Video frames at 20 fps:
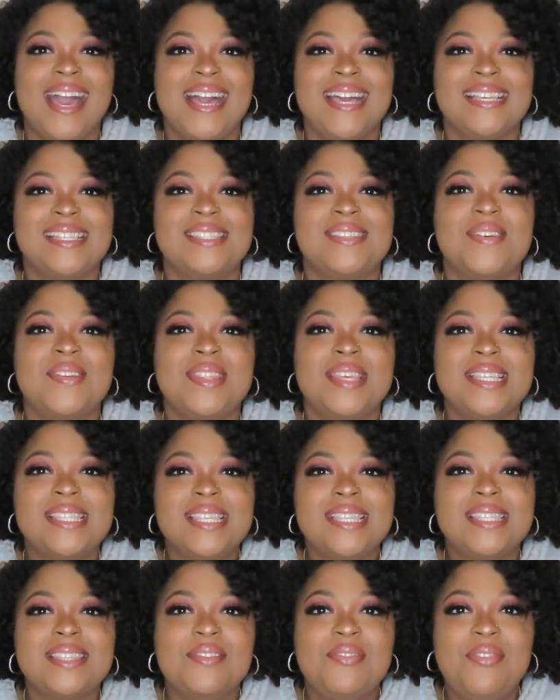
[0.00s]
guys, so
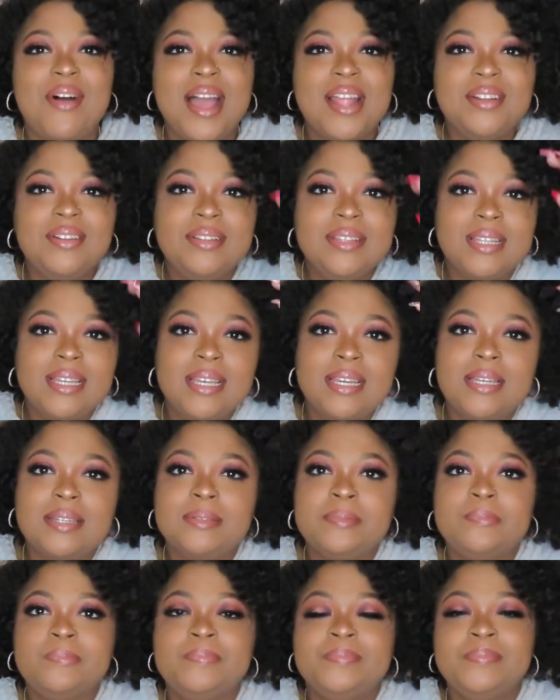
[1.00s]
this is the final look.